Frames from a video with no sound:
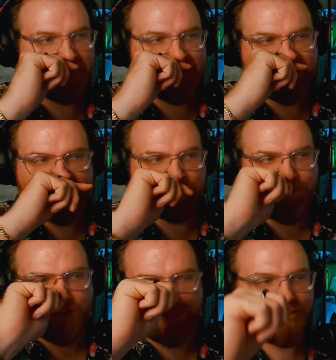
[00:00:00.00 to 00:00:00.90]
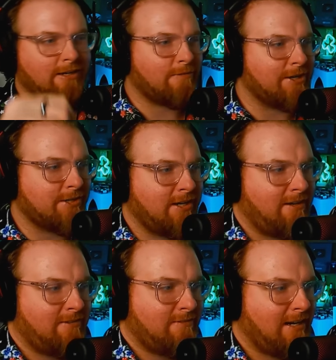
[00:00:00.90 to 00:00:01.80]
It's like mostly
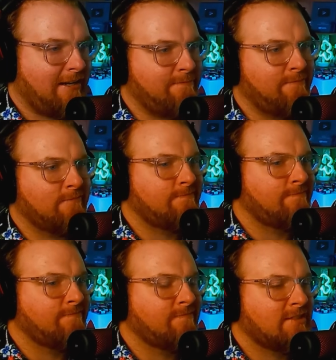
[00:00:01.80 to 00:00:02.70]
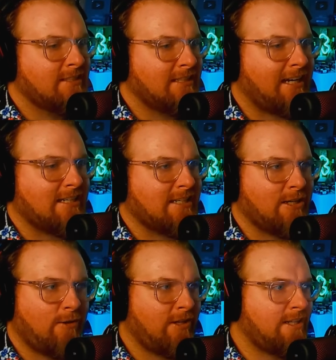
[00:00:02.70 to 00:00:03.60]
original, right? Like I said,
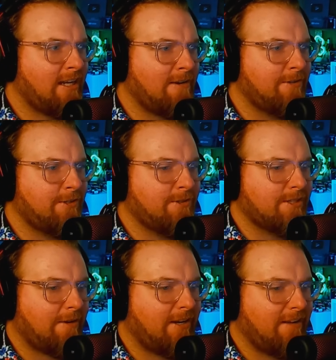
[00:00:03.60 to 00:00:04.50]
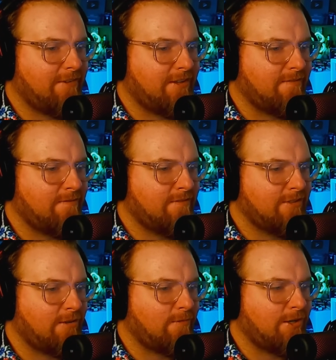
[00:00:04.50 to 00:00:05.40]
the only thing I would do is I would have the
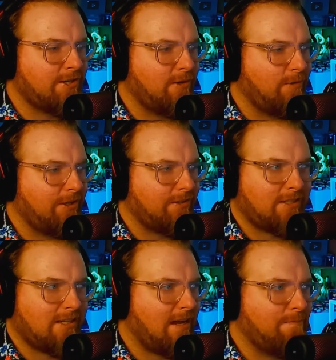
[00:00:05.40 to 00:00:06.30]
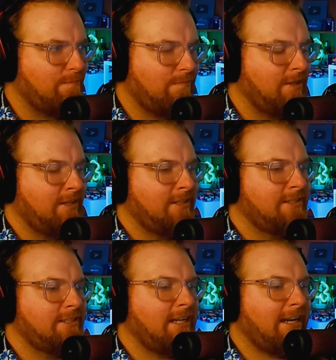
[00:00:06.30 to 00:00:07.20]
original wheels, because I'm
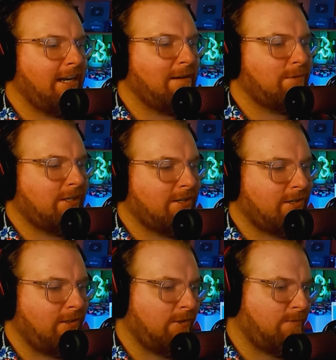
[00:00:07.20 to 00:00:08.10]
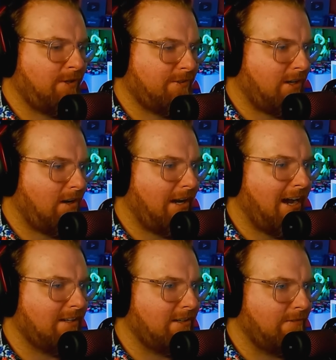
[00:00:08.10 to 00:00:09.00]
99% sure those wheels are
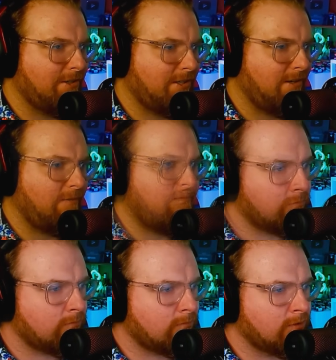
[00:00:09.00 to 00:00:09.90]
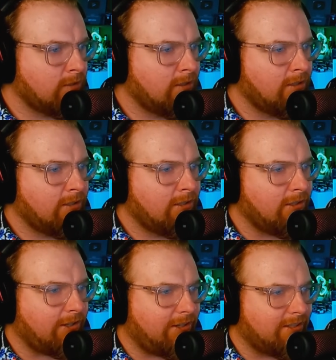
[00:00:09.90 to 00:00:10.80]
not original.
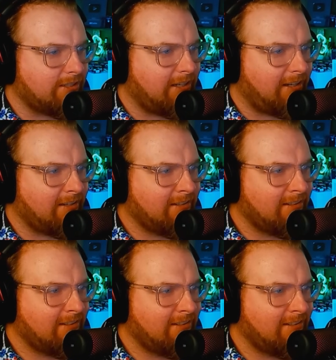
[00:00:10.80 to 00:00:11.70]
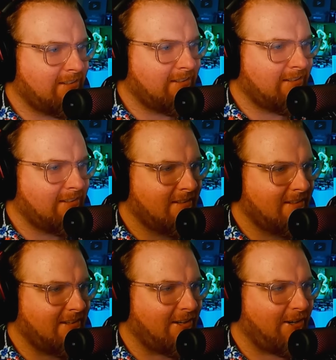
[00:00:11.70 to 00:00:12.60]
Look at this thing.
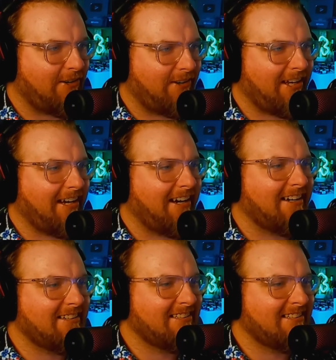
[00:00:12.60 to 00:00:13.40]
Oh, yeah.